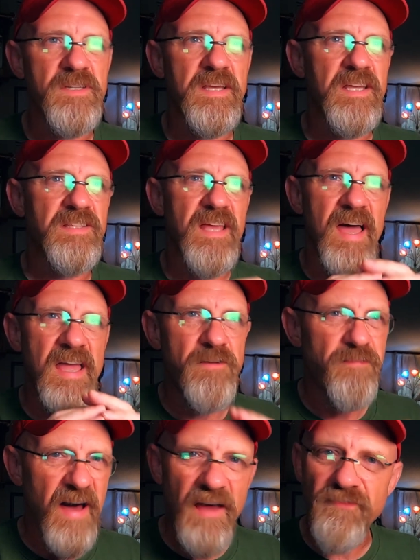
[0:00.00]
They get the
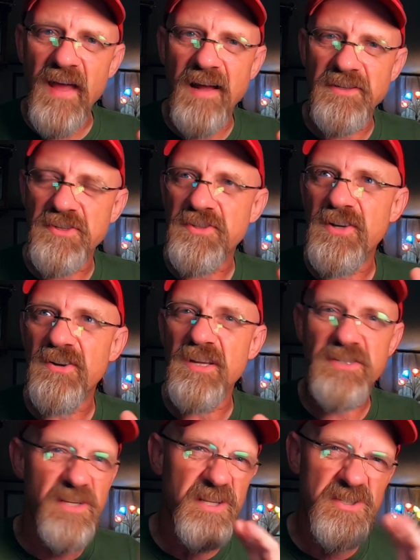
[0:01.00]
A5000
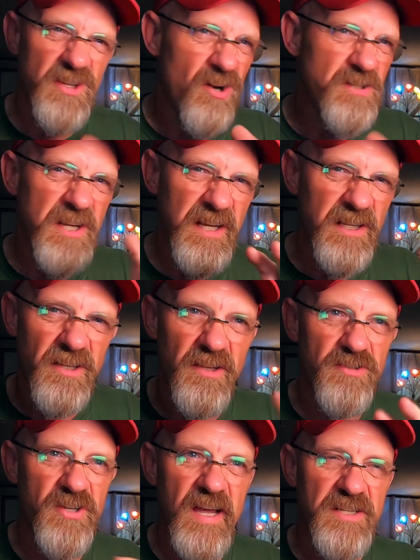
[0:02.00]
series and it starts getting a
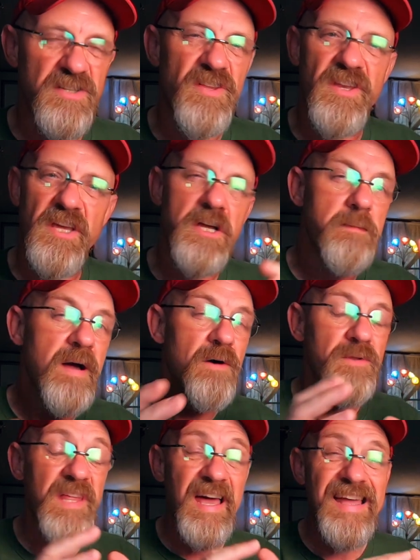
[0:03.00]
little traction. Then they come out
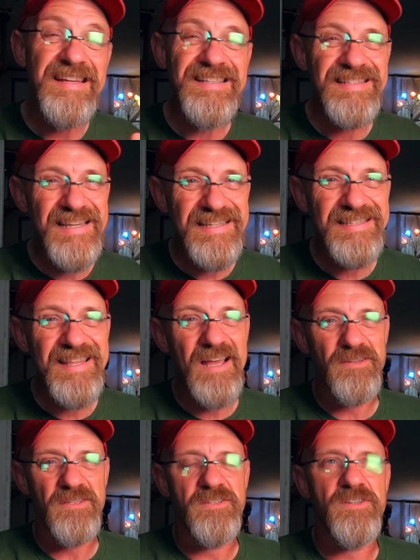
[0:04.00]
with the
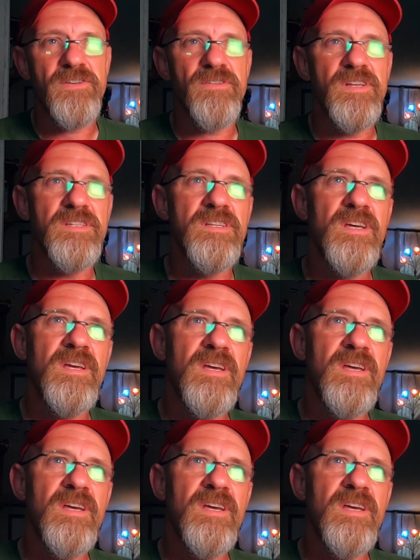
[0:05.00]
A6000 series.